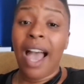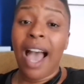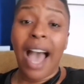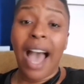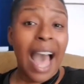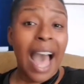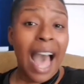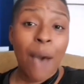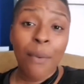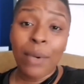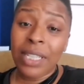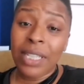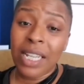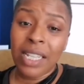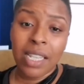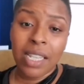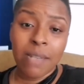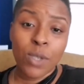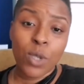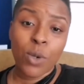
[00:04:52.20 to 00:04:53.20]
would need
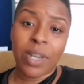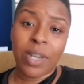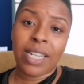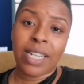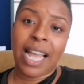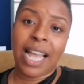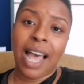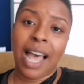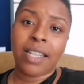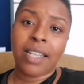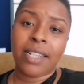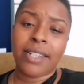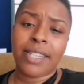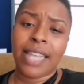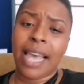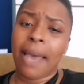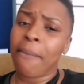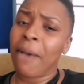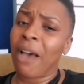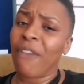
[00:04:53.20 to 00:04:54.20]
them to acknowledge
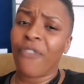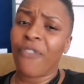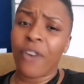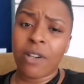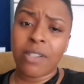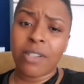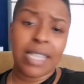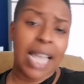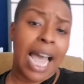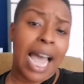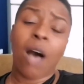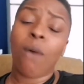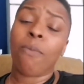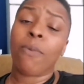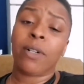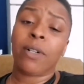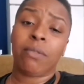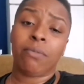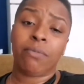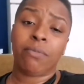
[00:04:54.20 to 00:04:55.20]
that my first
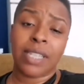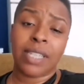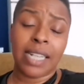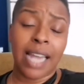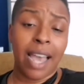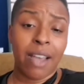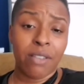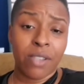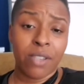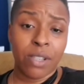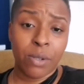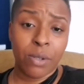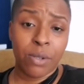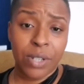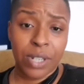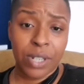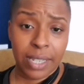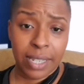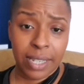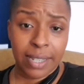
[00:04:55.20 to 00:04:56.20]
album, Denials,
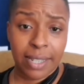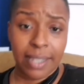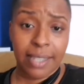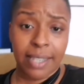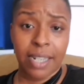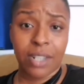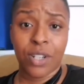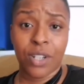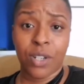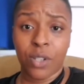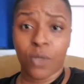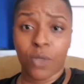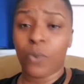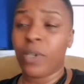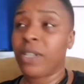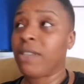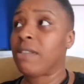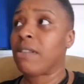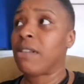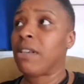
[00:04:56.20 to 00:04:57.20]
Delusions, and Decisions,
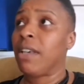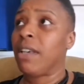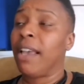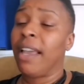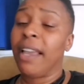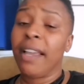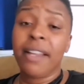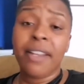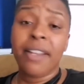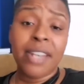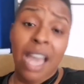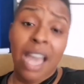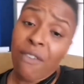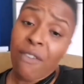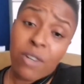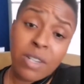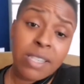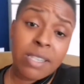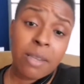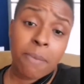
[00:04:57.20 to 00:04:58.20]
was never
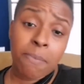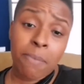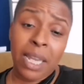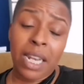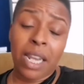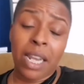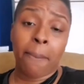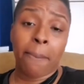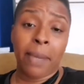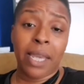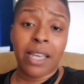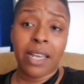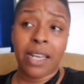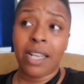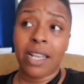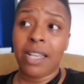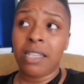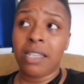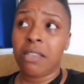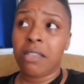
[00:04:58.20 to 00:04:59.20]
submitted
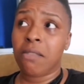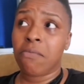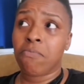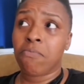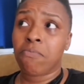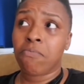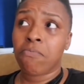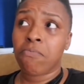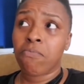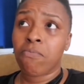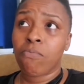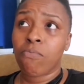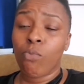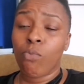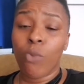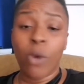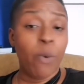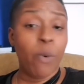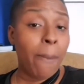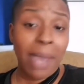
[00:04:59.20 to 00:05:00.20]
because we
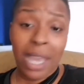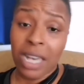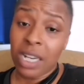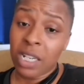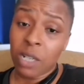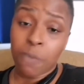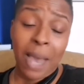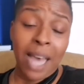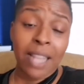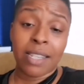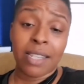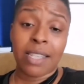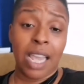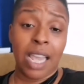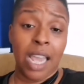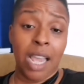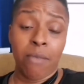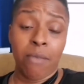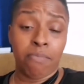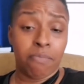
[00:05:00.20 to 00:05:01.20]
were managed by the
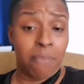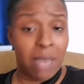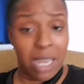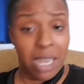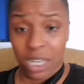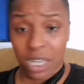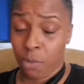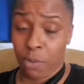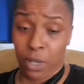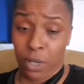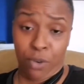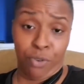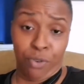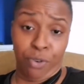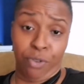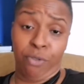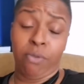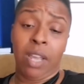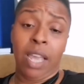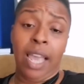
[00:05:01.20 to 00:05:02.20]
same management crew,
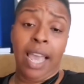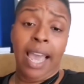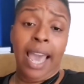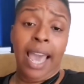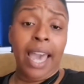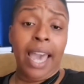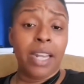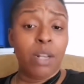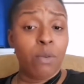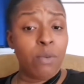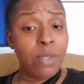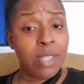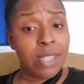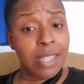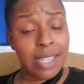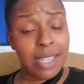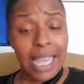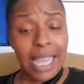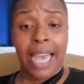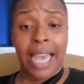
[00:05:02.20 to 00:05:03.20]
And it was
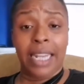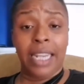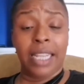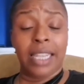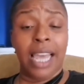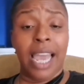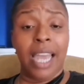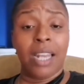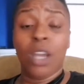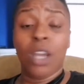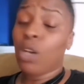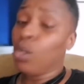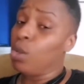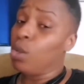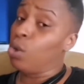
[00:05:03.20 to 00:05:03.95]
decided that no